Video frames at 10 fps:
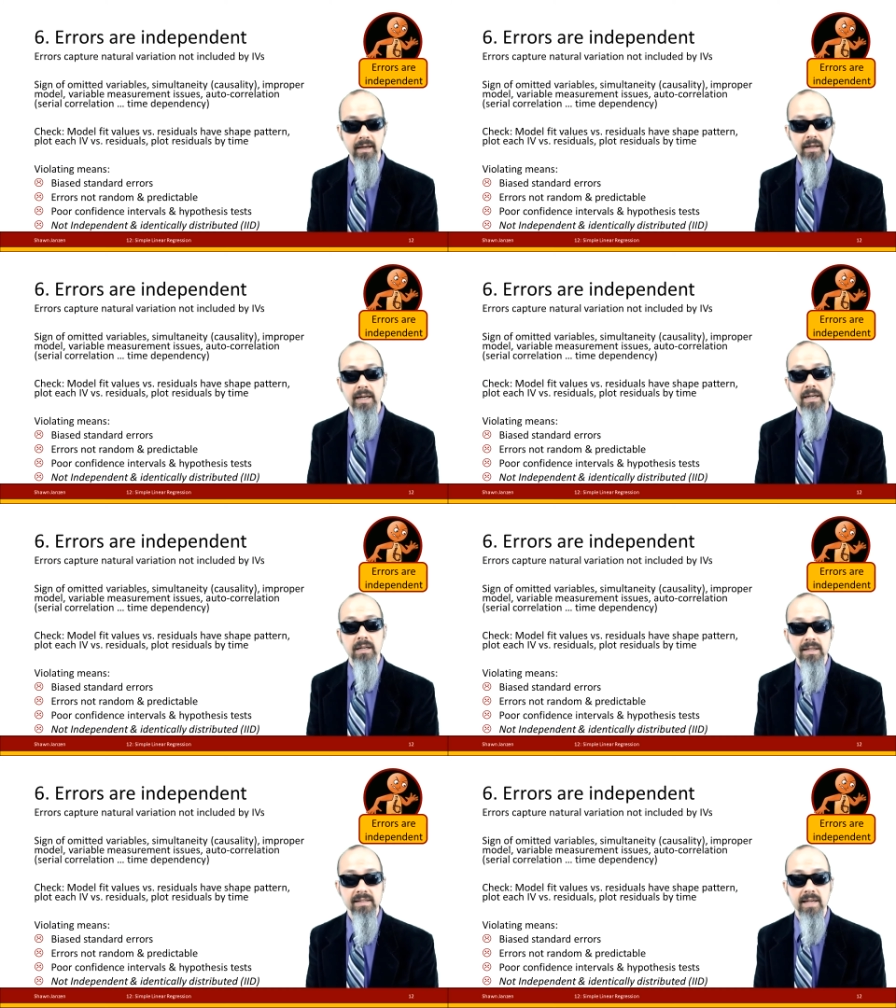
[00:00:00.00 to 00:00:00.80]
and I didn't
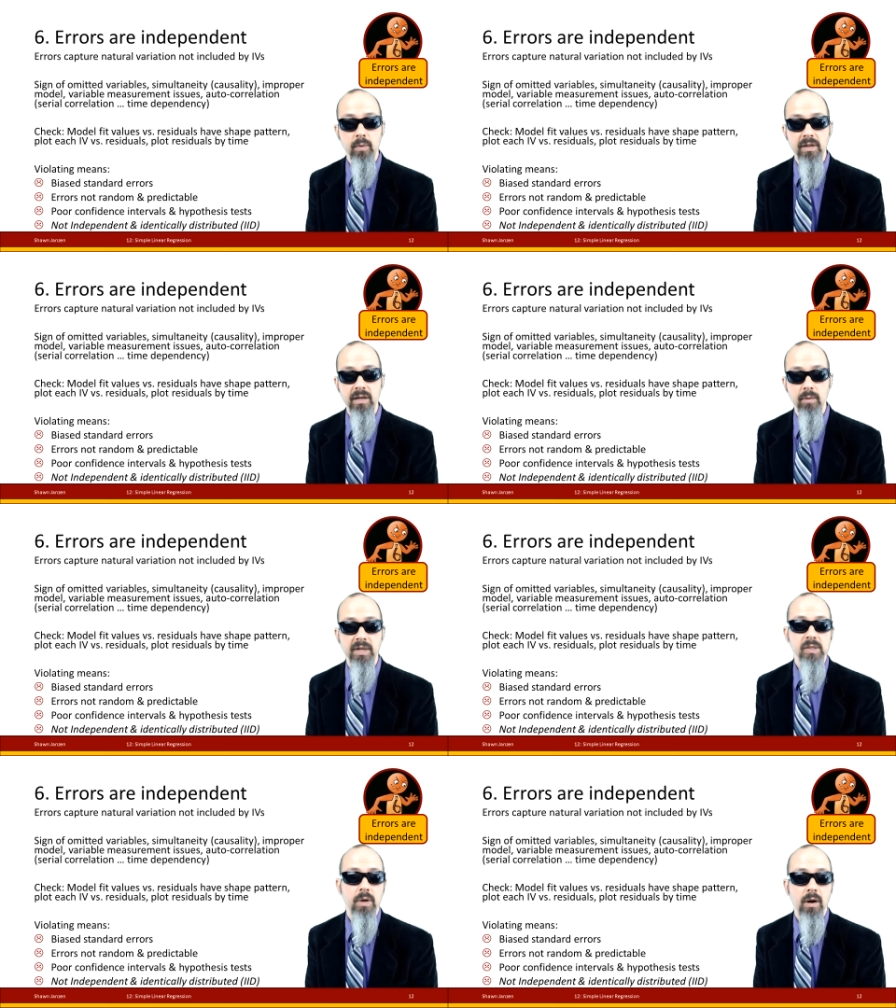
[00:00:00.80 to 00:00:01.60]
list that one here
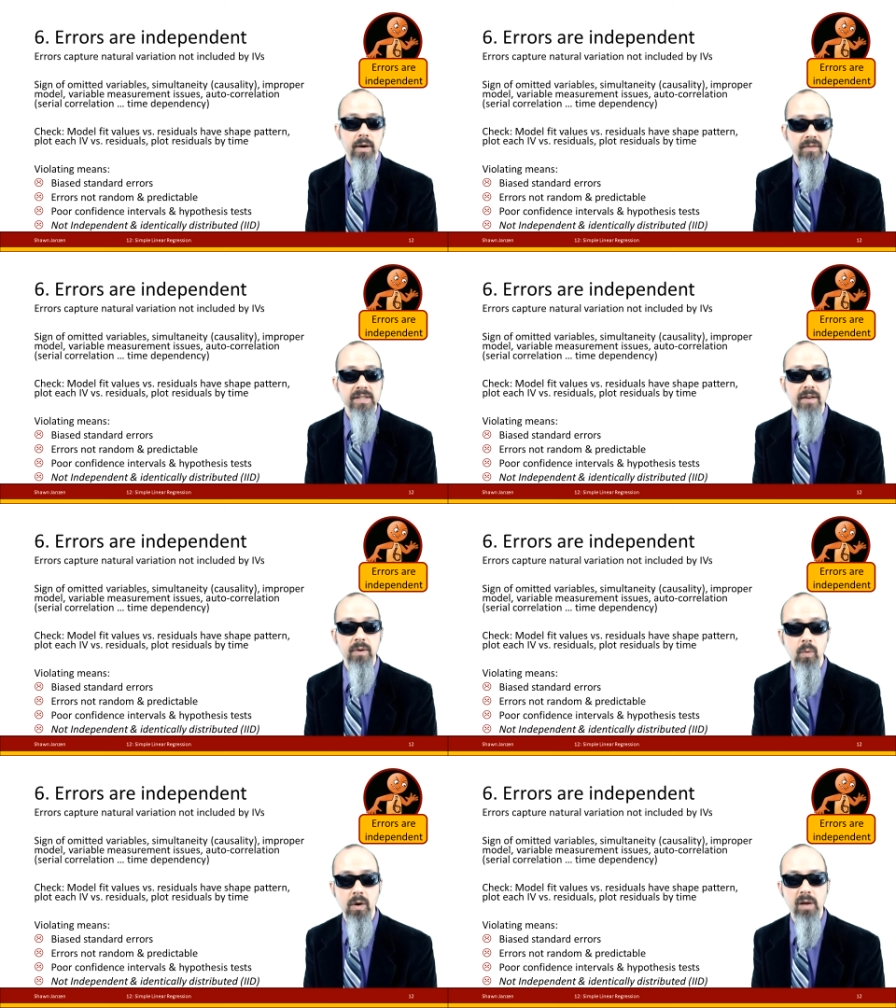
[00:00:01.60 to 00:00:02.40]
because we already have seven to
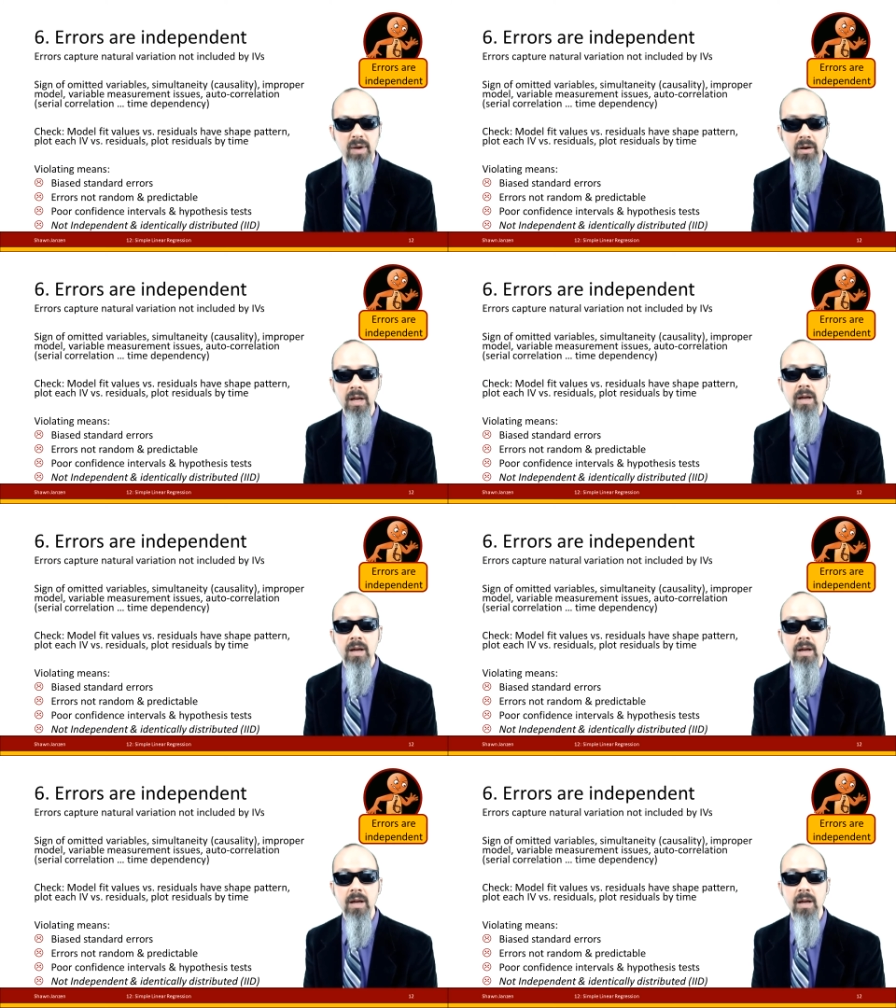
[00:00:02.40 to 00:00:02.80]
worry about.